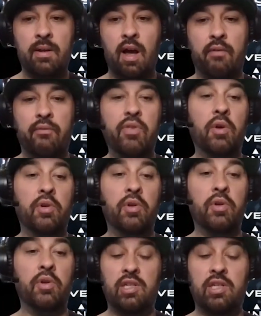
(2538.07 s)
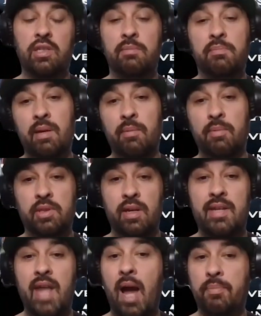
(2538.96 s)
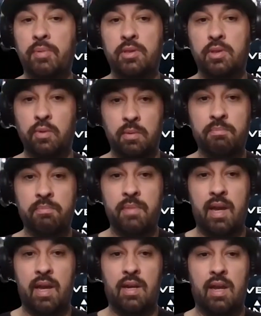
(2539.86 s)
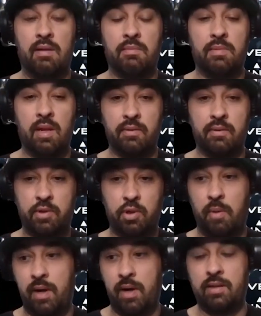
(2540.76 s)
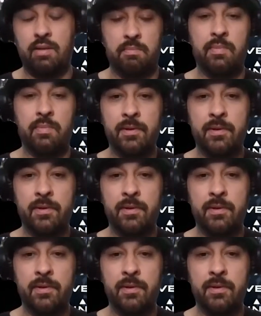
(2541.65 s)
of those changes and be able to adapt to them and correct them.